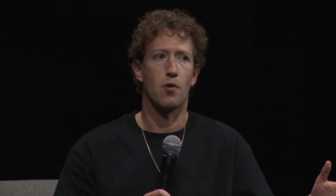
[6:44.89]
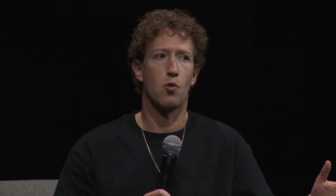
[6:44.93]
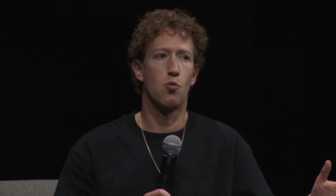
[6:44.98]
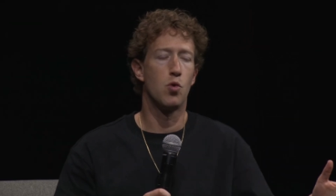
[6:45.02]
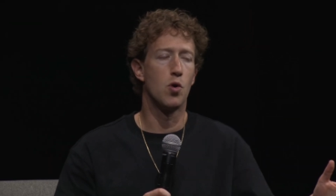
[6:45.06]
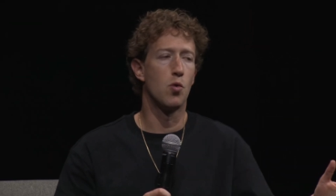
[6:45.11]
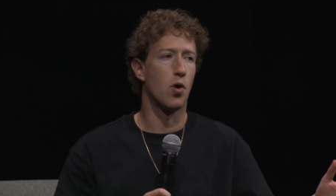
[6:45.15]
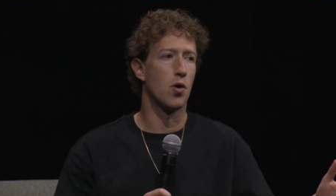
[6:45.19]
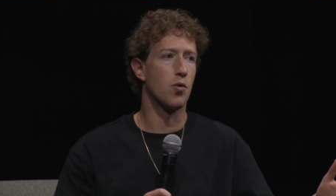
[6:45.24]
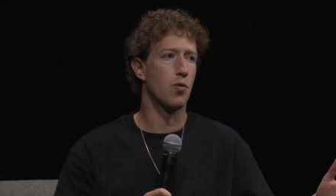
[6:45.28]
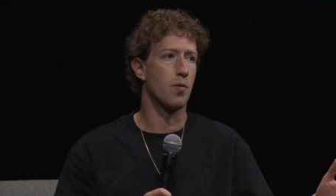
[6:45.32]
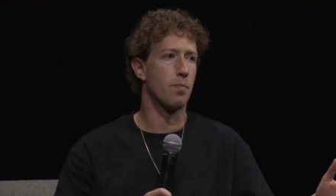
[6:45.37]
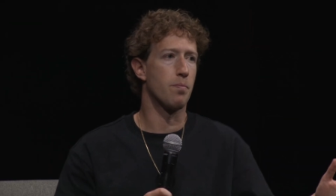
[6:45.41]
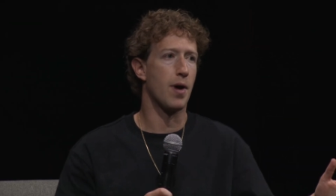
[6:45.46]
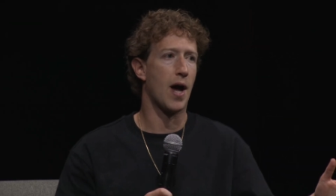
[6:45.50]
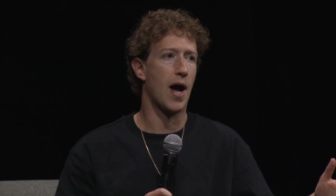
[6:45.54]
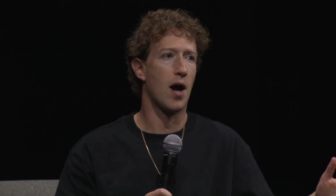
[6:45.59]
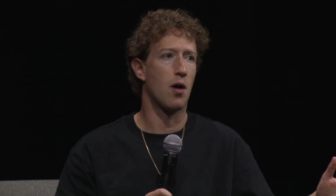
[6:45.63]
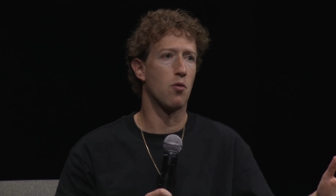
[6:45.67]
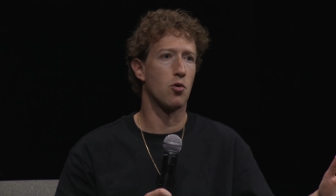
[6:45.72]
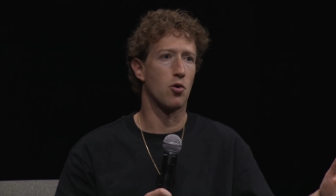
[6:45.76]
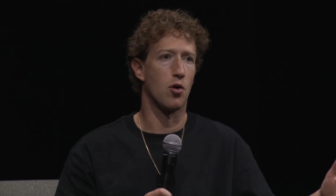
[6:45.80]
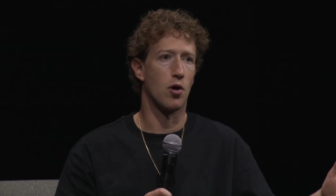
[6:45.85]
We want to
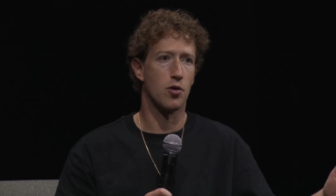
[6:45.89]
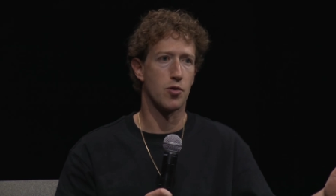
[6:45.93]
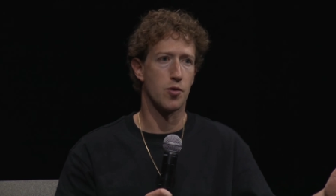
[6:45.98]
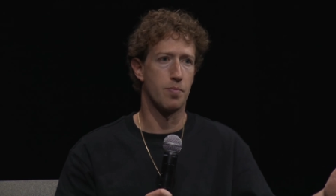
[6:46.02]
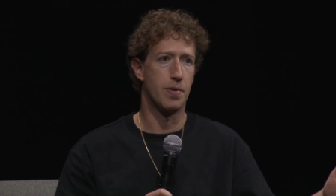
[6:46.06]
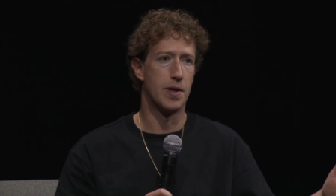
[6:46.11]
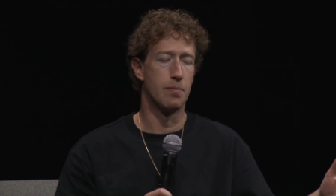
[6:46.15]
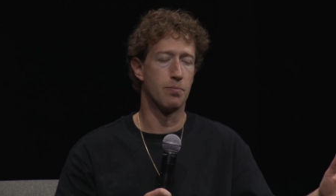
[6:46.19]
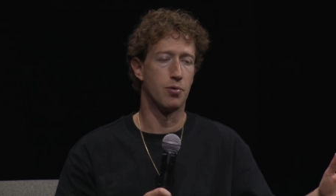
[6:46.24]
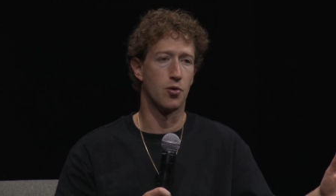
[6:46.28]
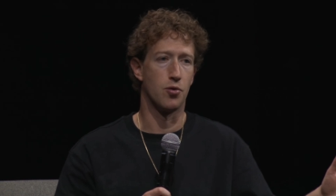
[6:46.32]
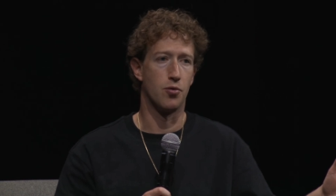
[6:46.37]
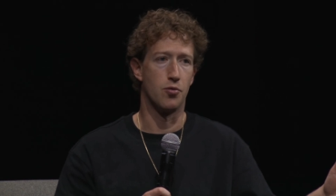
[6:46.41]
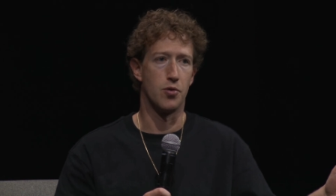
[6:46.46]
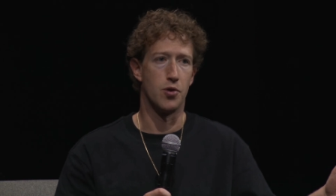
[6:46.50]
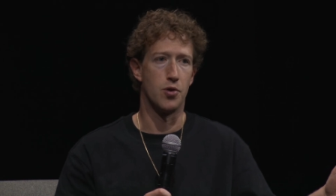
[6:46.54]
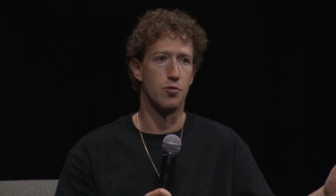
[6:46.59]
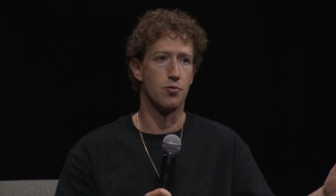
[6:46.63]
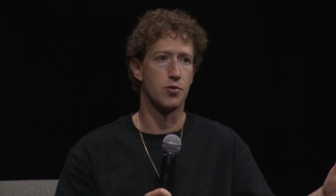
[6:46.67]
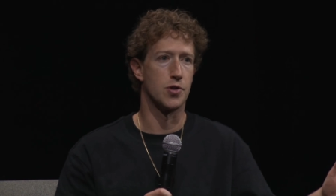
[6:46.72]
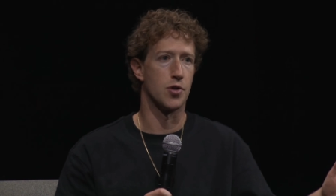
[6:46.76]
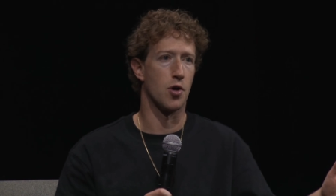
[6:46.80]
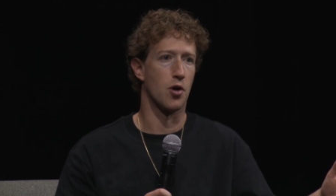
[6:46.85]
empower all the people who
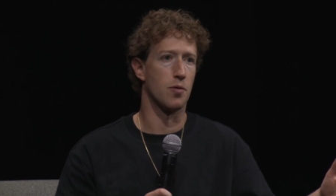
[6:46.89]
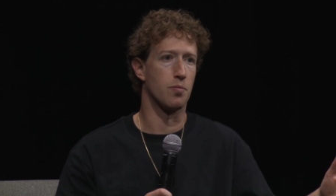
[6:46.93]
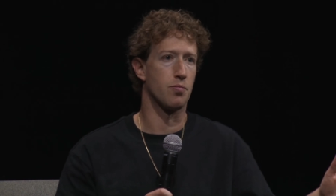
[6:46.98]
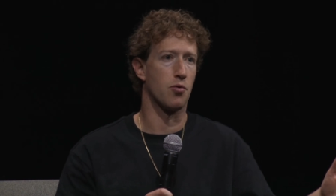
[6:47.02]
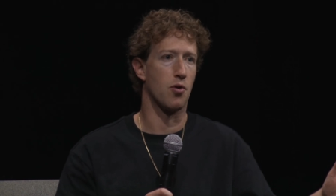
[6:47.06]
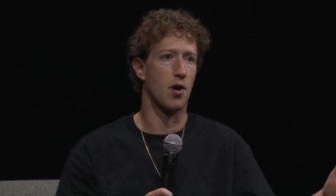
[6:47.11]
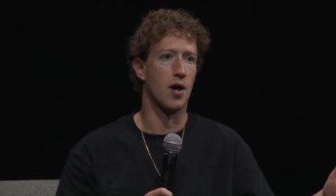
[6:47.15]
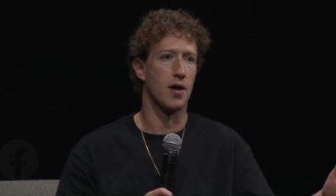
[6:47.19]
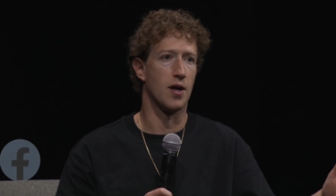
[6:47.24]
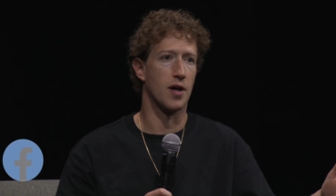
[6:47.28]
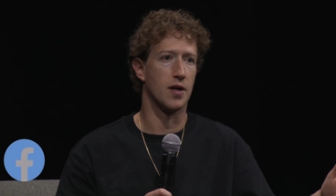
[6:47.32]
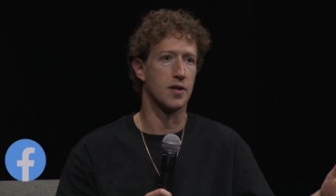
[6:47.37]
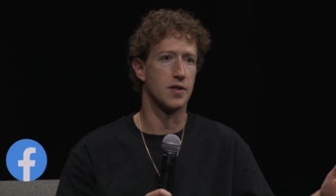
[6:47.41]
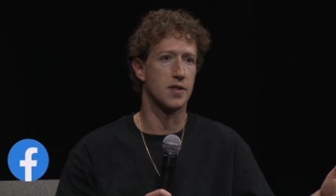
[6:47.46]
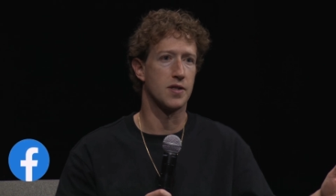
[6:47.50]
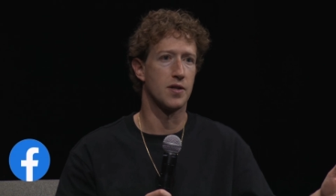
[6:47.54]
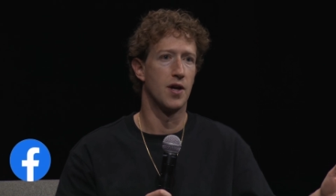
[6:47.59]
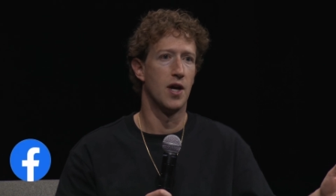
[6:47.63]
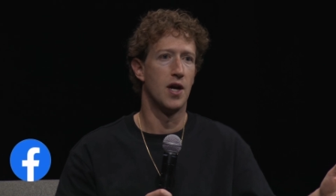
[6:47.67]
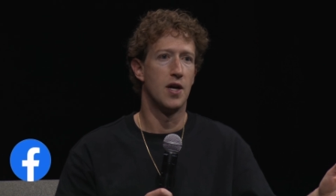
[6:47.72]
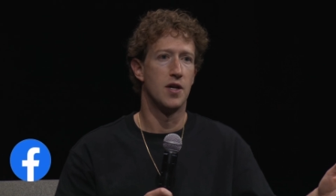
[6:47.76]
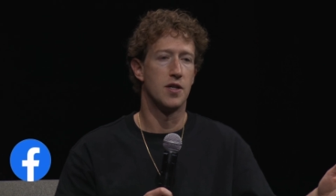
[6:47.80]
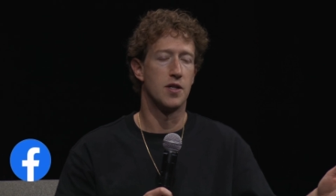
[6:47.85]
use our
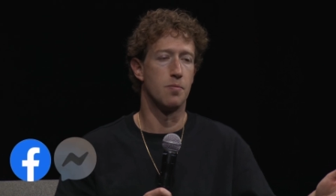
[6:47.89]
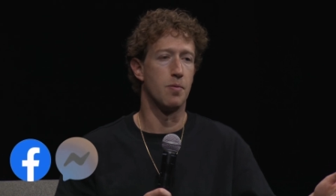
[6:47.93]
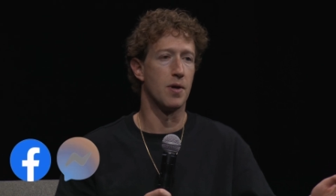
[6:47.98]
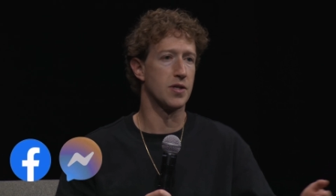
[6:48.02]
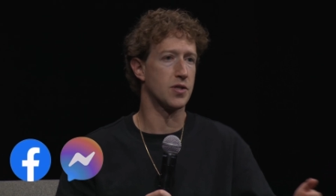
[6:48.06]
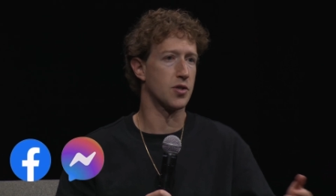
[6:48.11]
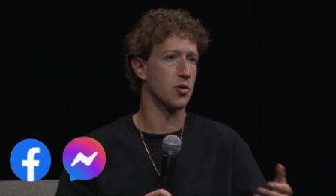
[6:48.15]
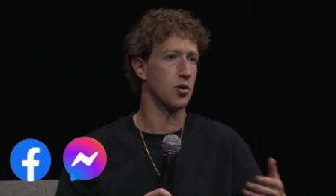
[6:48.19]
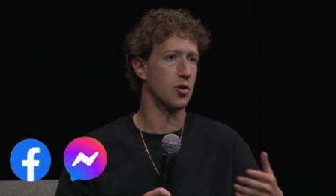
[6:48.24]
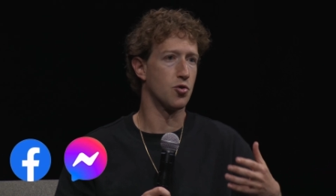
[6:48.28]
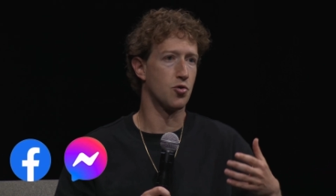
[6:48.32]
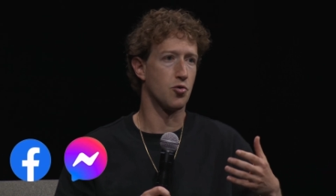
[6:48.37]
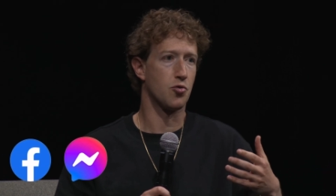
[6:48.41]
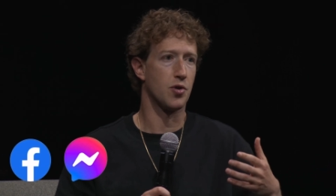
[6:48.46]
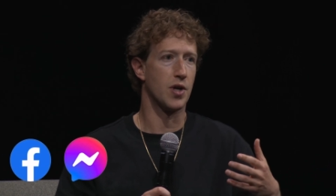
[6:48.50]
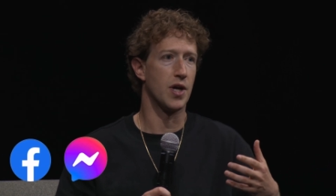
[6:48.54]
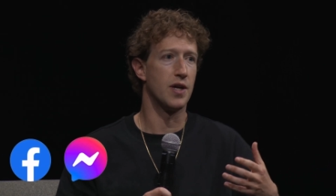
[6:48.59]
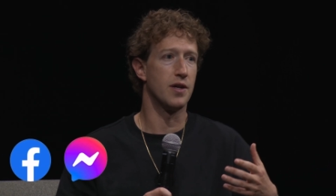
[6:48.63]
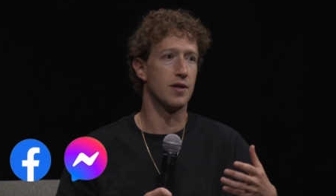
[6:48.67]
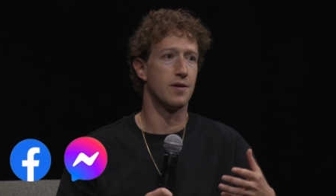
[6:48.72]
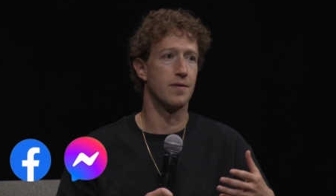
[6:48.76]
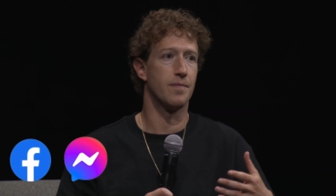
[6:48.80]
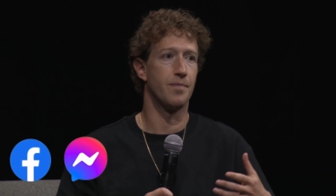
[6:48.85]
products to basically
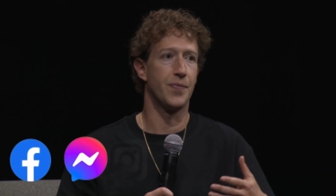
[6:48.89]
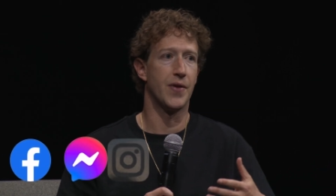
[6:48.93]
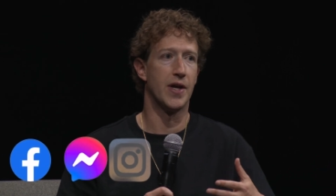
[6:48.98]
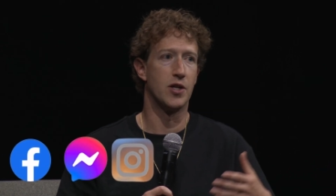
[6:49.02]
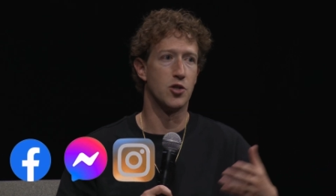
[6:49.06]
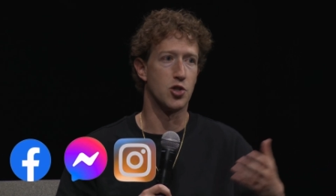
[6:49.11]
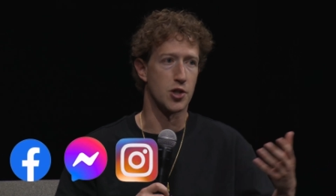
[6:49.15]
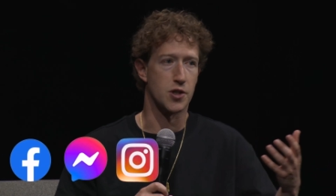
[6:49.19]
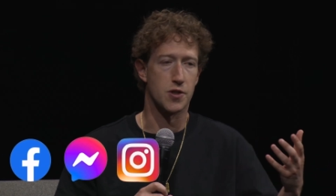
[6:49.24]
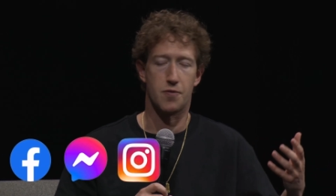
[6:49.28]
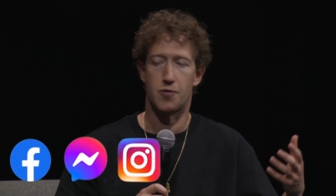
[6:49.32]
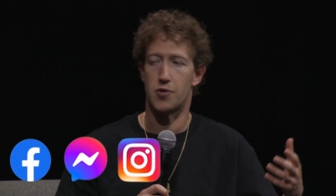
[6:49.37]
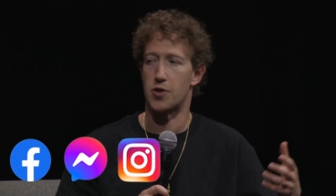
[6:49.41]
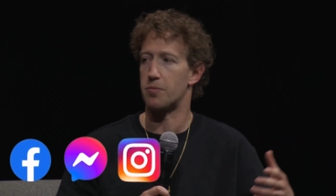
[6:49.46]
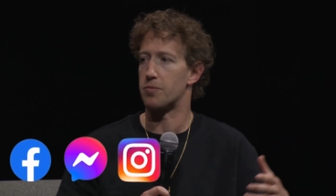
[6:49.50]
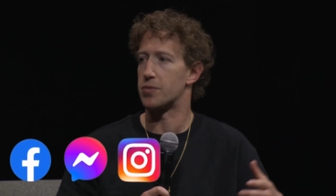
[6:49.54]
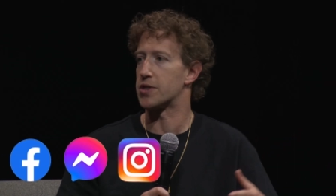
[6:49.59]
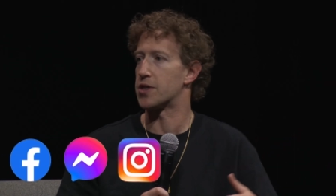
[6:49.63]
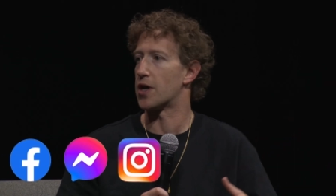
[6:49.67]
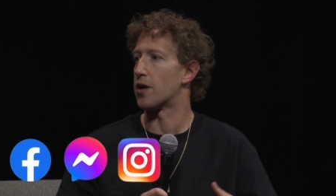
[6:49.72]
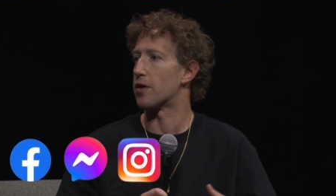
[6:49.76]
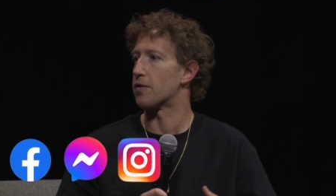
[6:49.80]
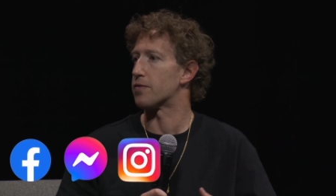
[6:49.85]
create agents for
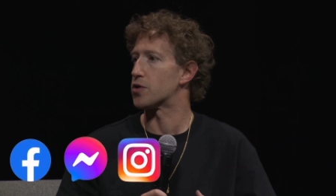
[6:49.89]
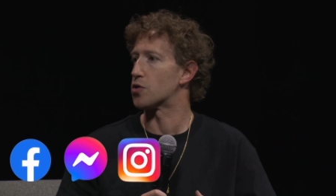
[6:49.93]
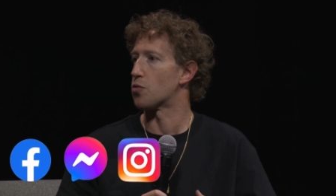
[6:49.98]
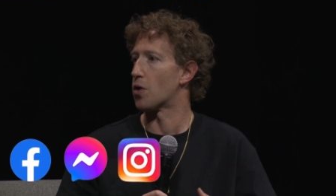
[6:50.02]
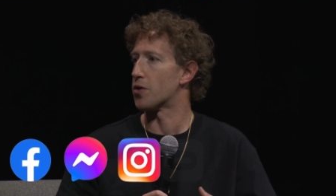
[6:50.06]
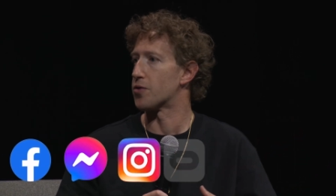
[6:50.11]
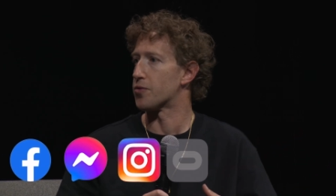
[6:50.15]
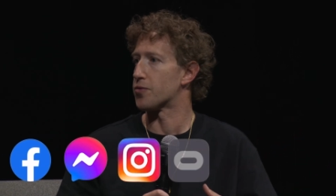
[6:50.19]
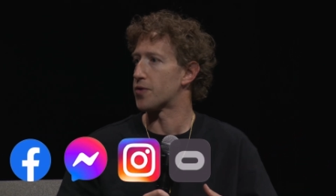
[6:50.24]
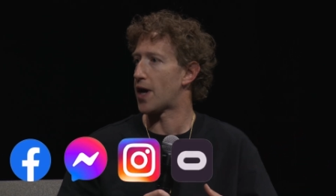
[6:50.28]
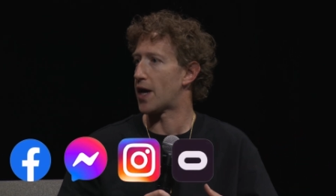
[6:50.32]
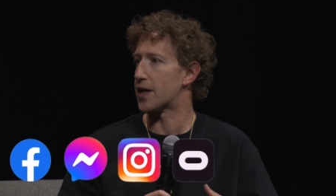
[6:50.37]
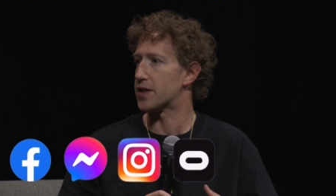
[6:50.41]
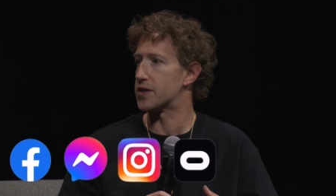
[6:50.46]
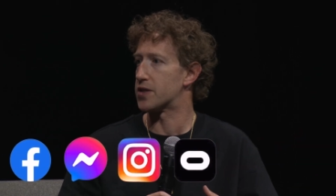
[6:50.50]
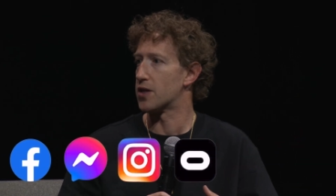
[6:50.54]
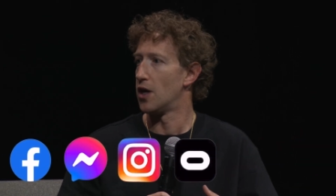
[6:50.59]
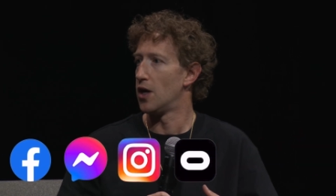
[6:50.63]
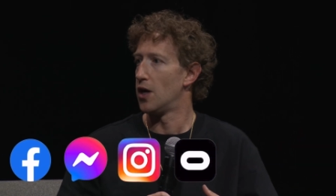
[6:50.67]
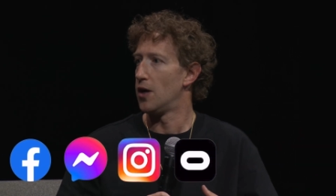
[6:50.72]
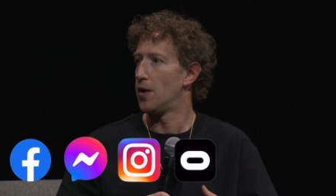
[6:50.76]
themselves. So whether that's